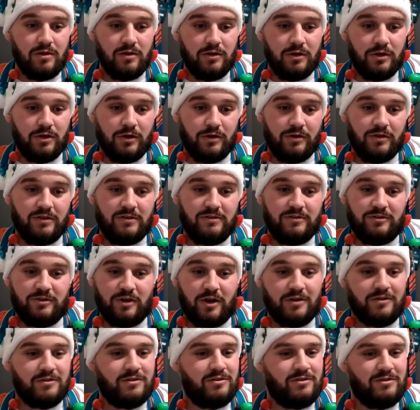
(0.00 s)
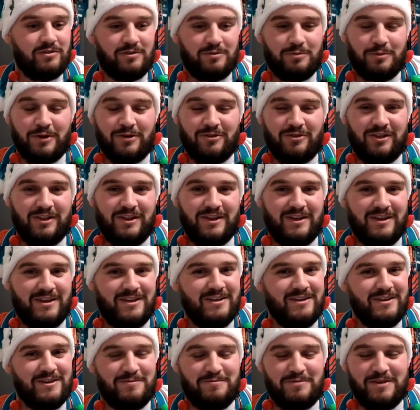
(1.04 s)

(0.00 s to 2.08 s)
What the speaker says: You know, it sucks, especially